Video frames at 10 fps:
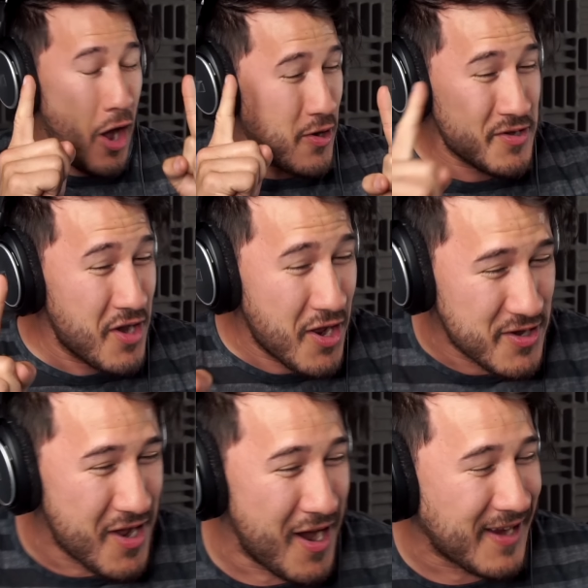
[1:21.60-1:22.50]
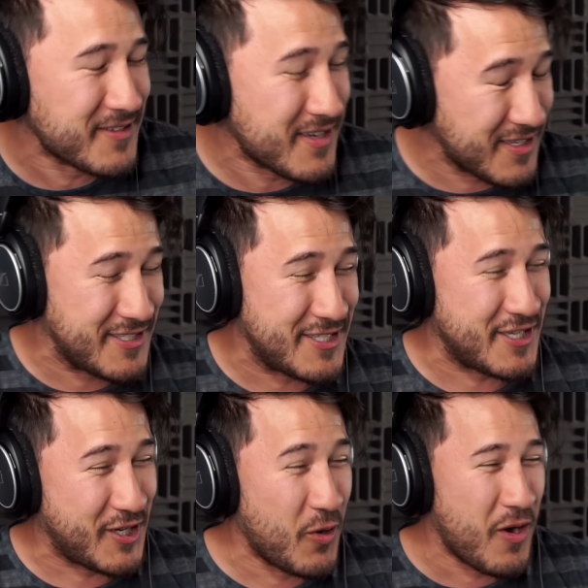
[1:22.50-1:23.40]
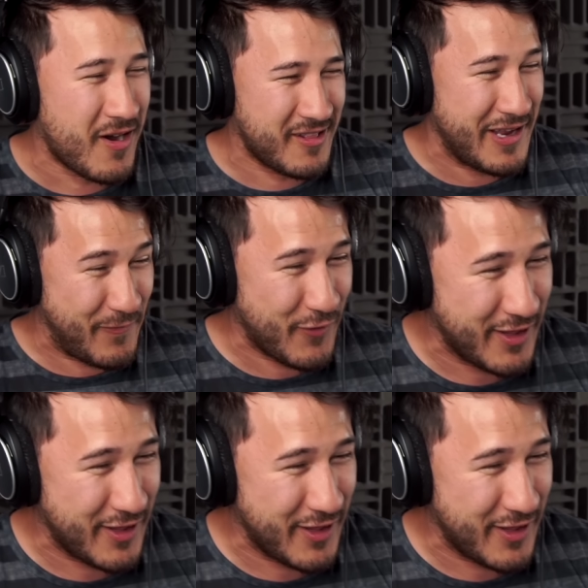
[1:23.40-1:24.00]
oh, no, no. It's too early for